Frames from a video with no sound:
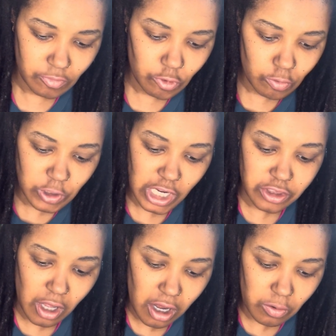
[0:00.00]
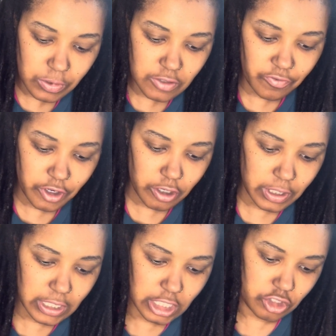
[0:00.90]
which I thought was
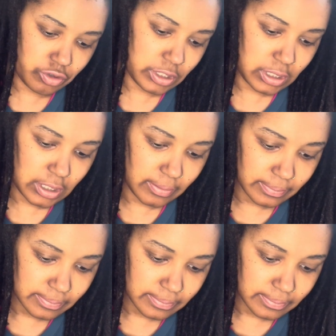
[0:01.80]
very interesting.